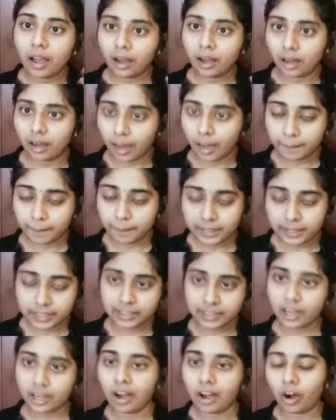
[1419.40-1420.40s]

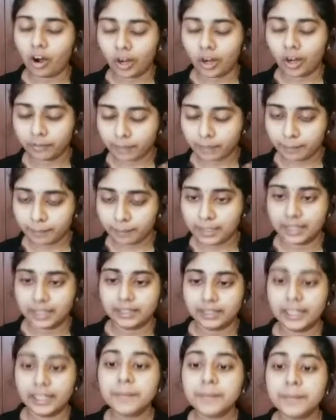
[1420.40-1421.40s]
America or from London,
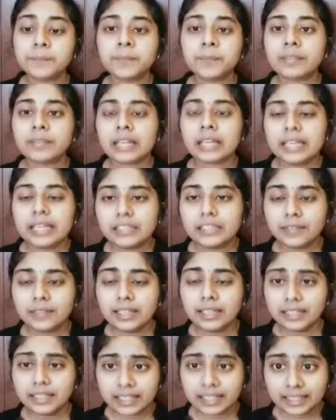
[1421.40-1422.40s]
it will
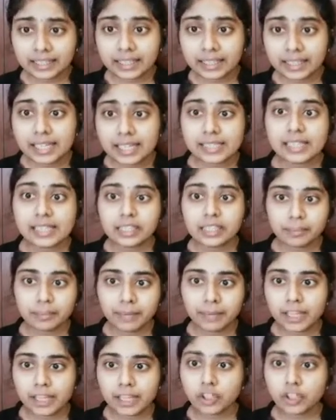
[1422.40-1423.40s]
increase the
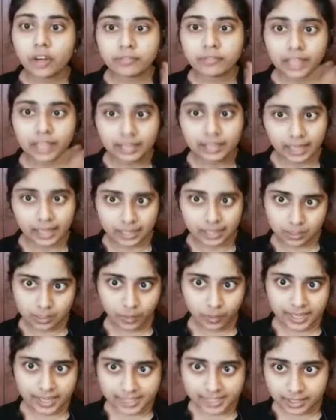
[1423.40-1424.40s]
image of that
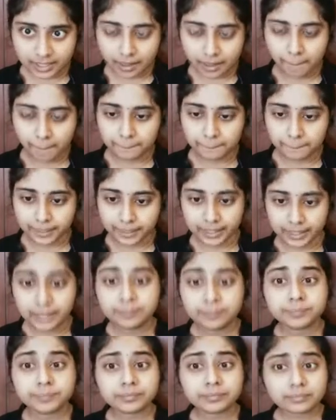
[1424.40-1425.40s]
XYZ company
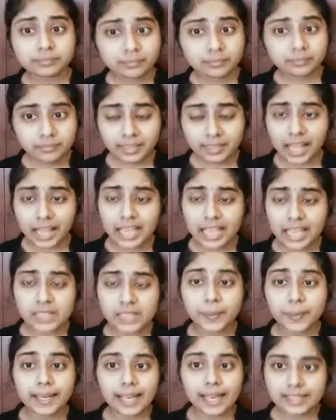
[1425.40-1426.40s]
as well
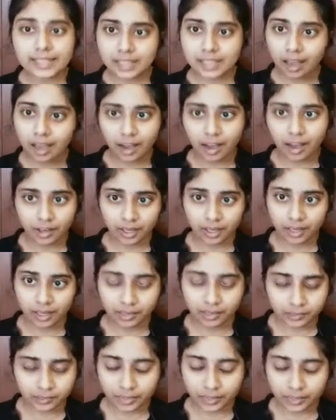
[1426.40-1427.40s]
as
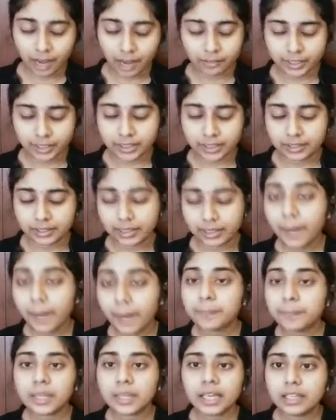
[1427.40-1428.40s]
our India
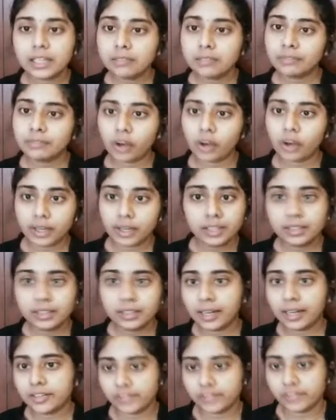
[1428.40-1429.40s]
in foreign
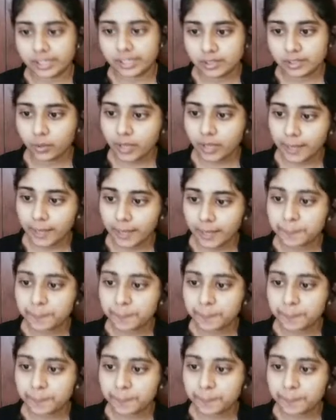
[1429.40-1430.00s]
countries. Okay.